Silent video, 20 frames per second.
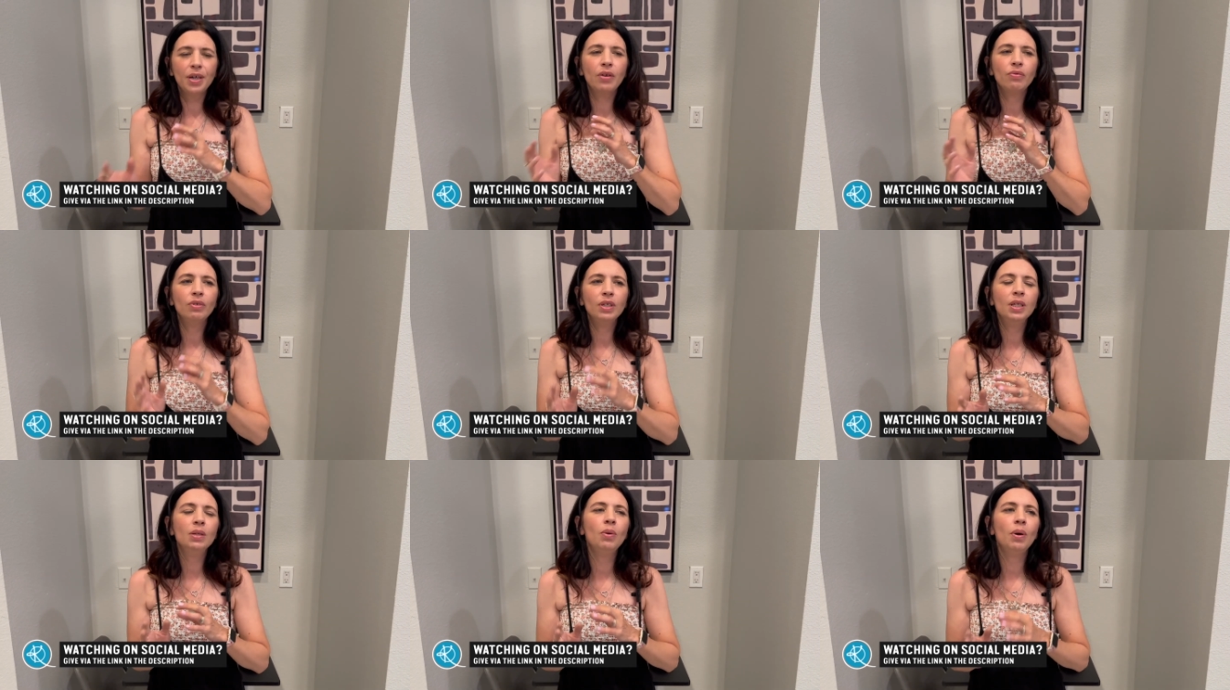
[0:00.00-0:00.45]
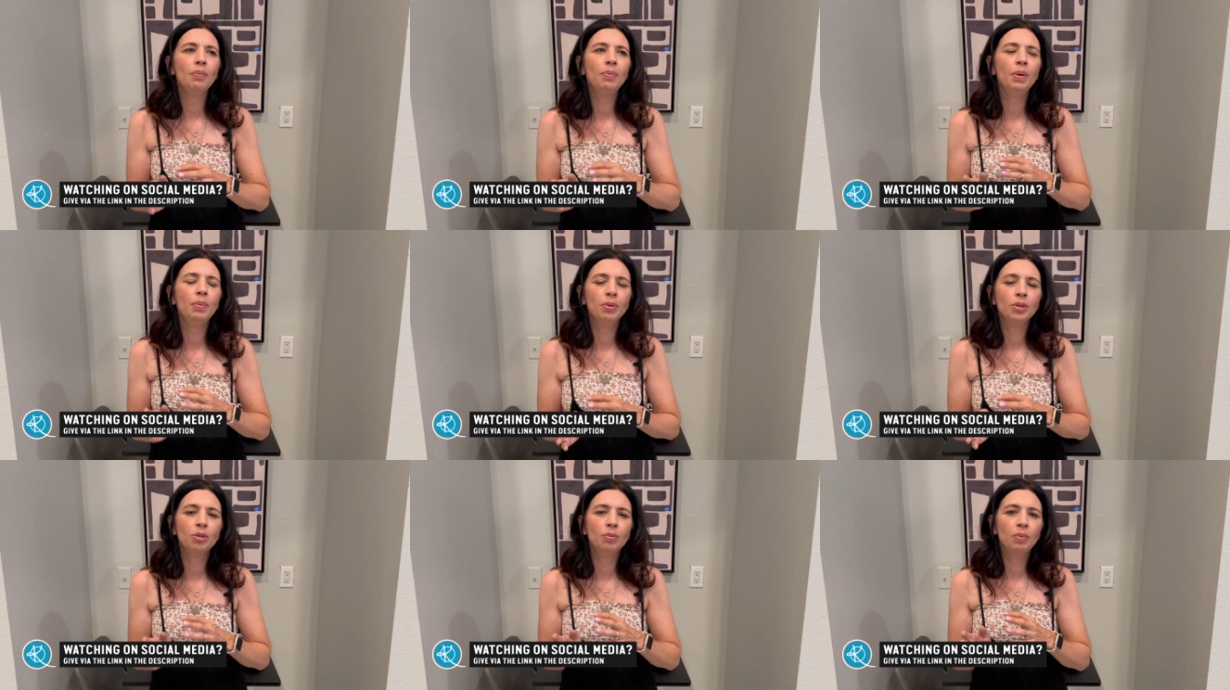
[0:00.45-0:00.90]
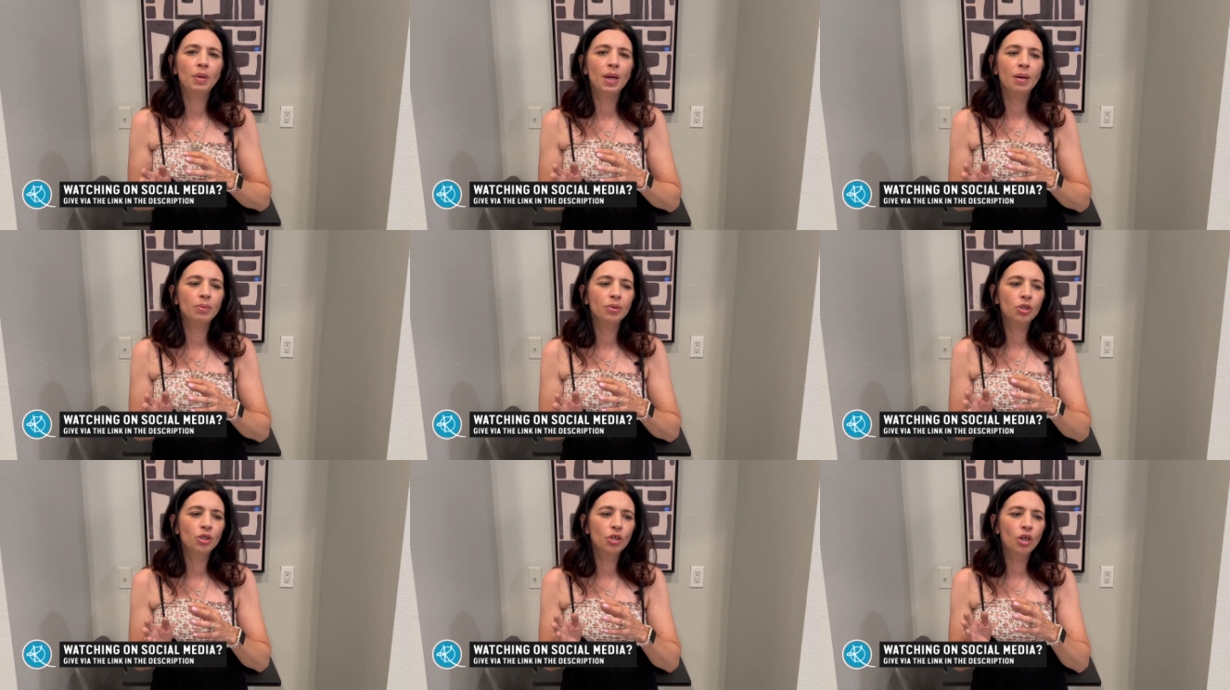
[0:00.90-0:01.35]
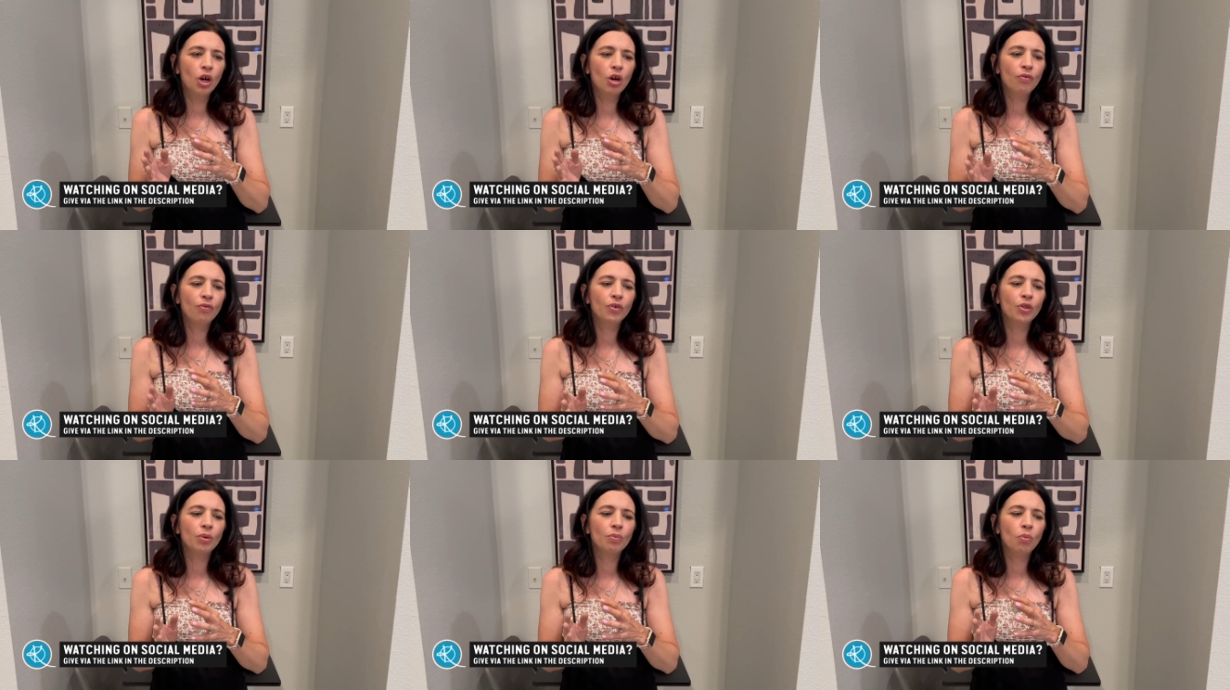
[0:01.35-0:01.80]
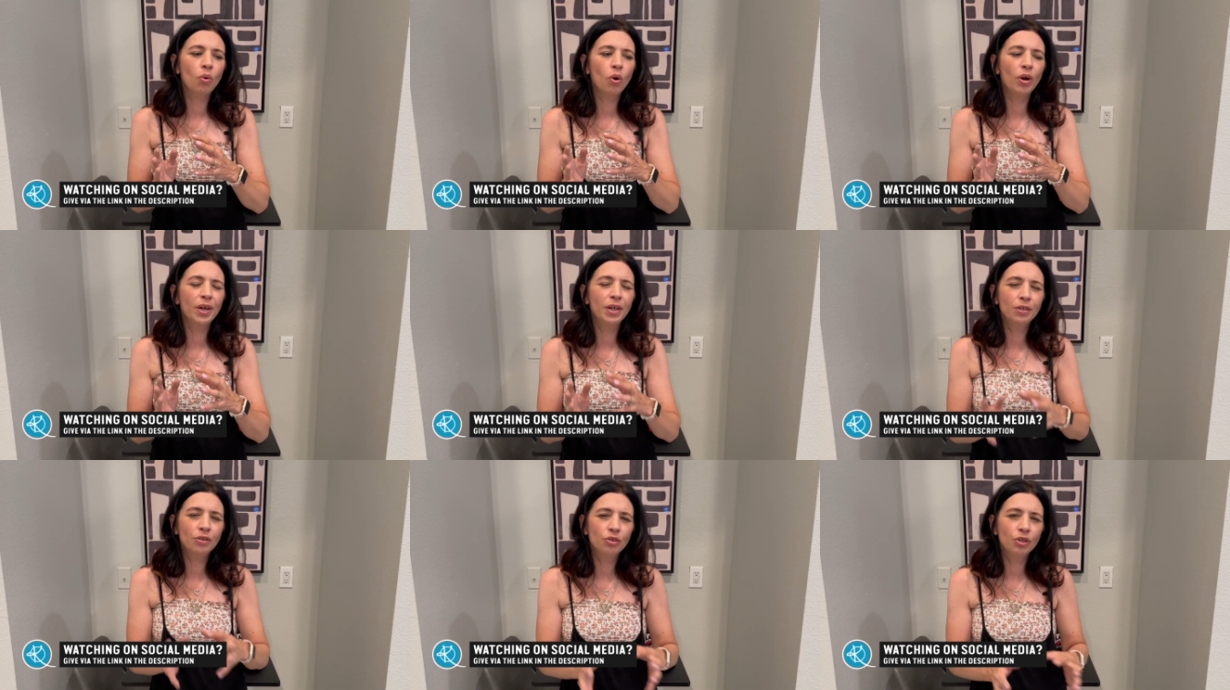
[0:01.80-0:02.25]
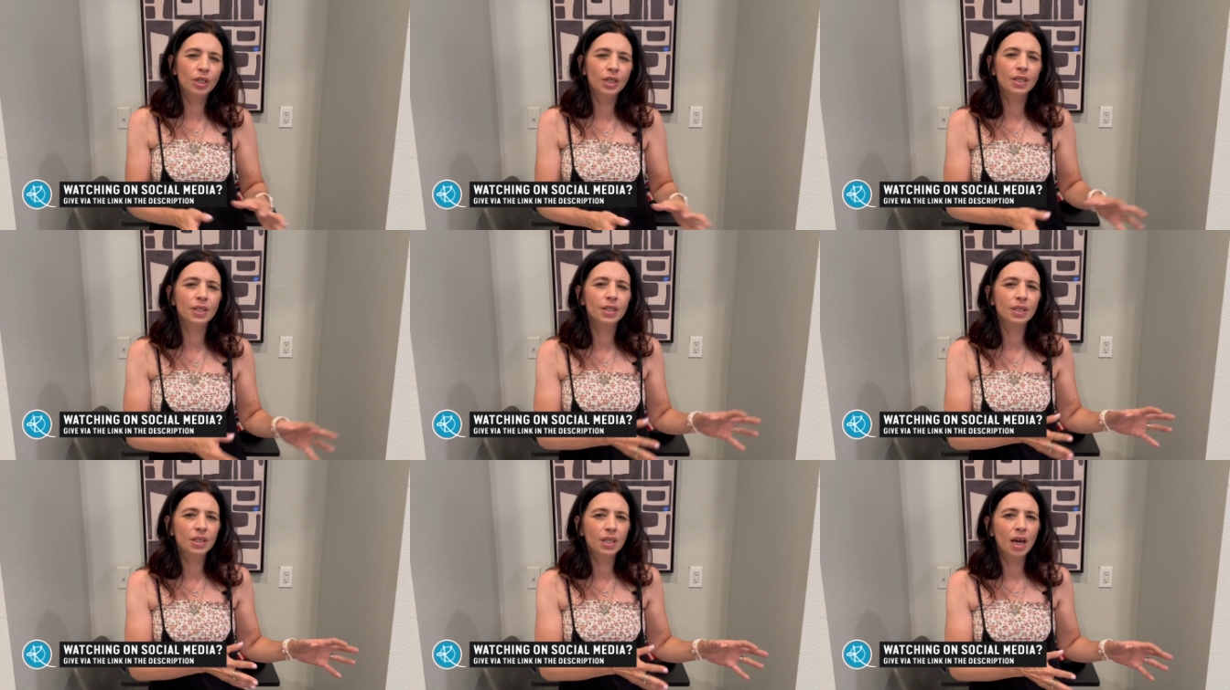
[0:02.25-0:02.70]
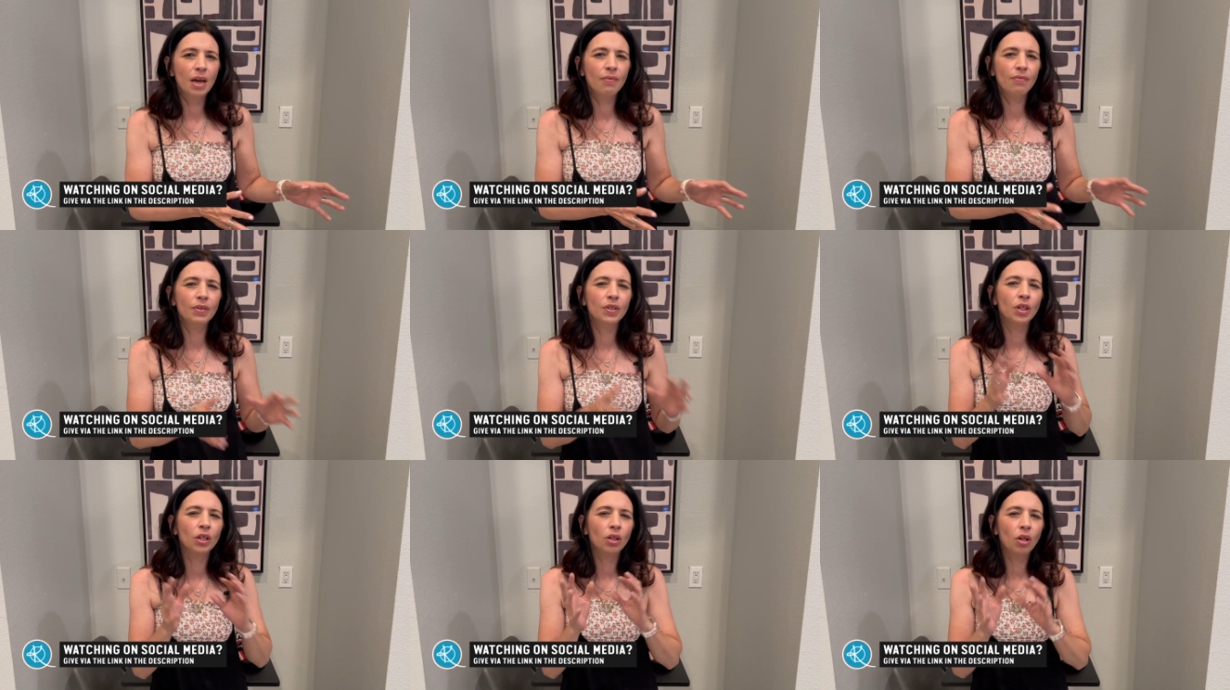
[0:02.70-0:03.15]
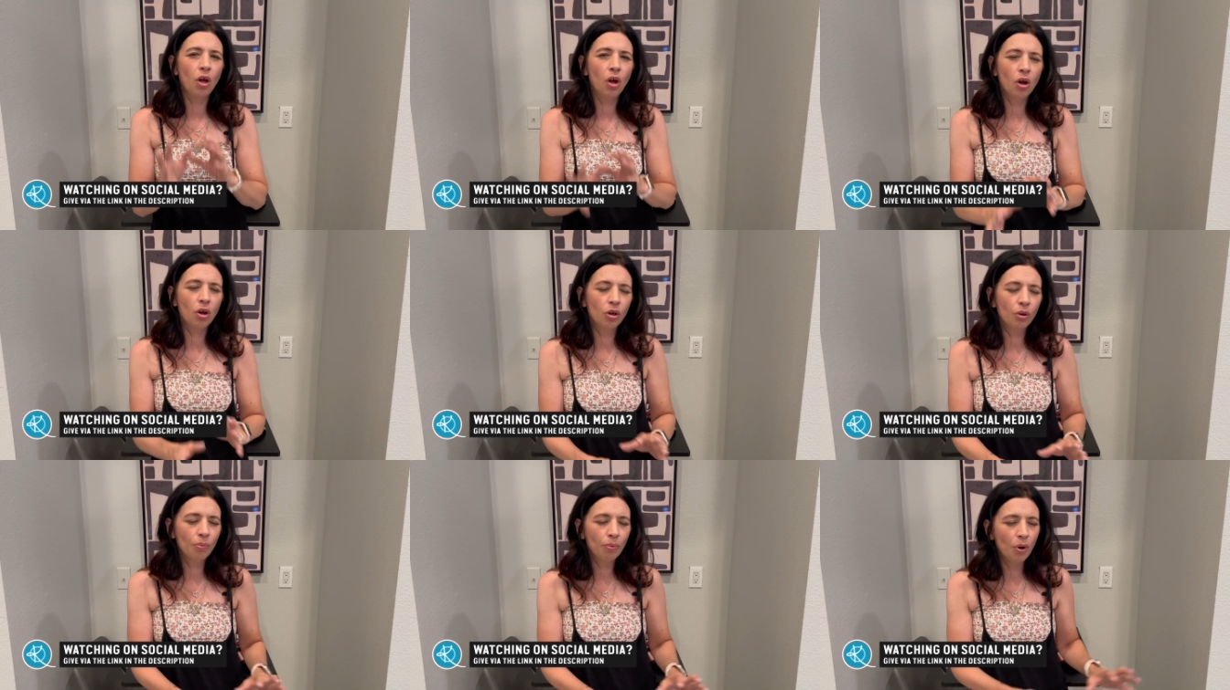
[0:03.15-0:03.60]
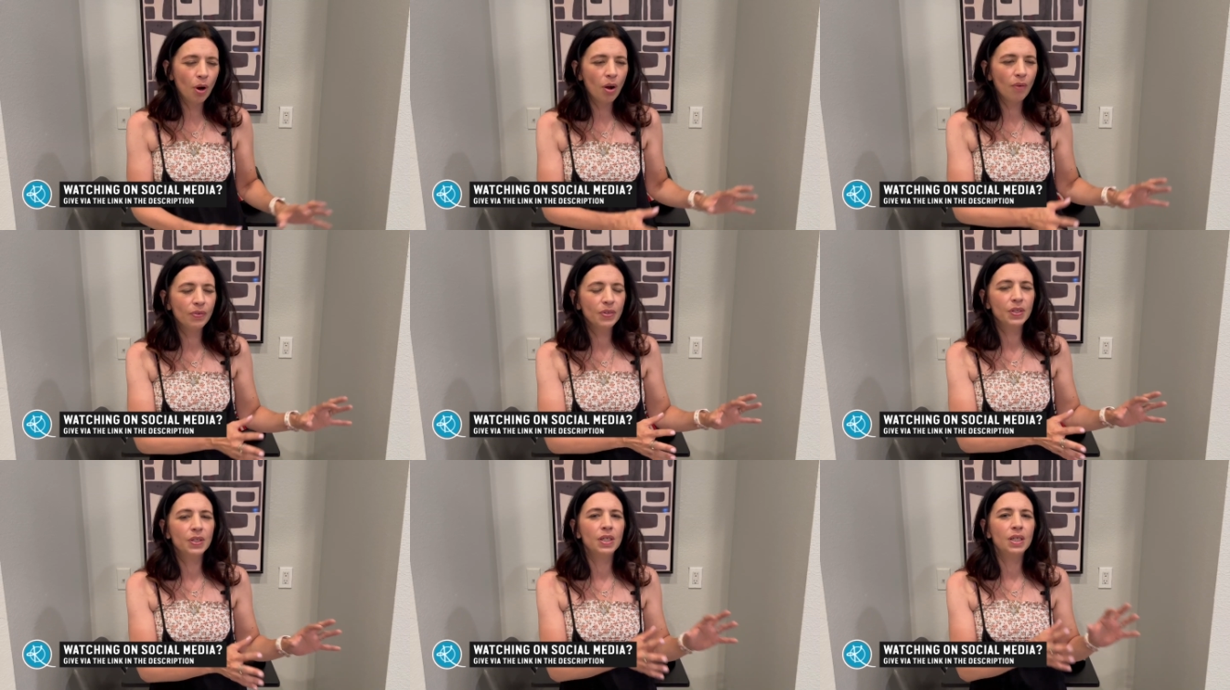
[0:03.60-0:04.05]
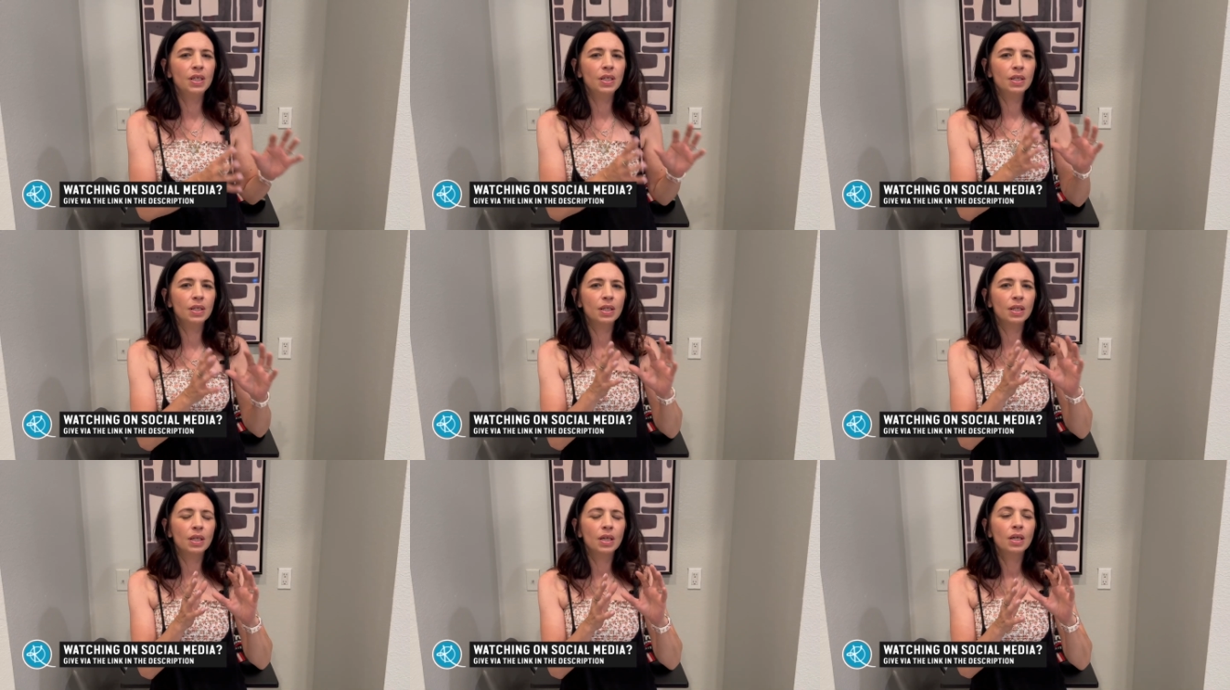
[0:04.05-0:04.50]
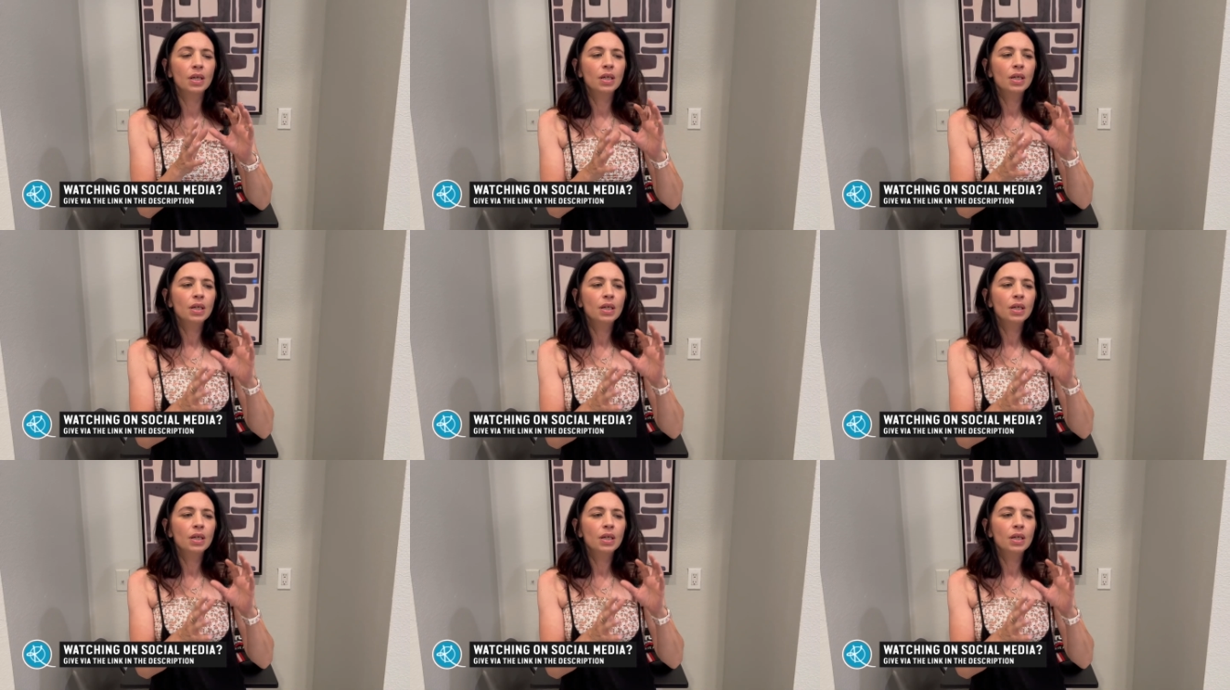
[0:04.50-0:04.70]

I really want people to be able to go for the more intricate stuff and the longer prophecies and